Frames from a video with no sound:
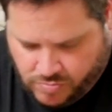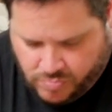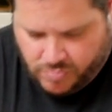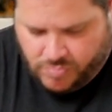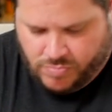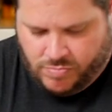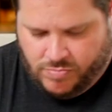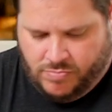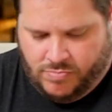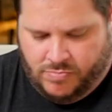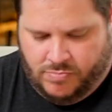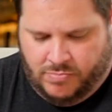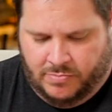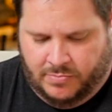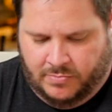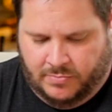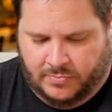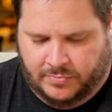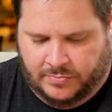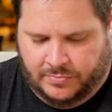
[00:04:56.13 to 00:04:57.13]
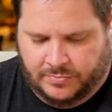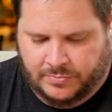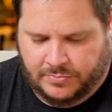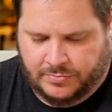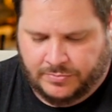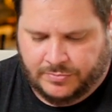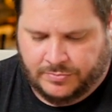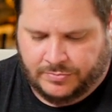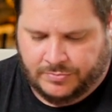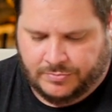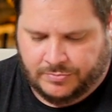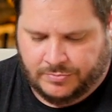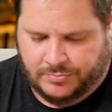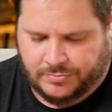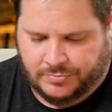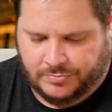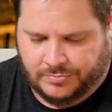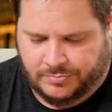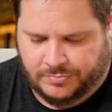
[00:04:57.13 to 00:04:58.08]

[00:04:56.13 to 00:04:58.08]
[no speech]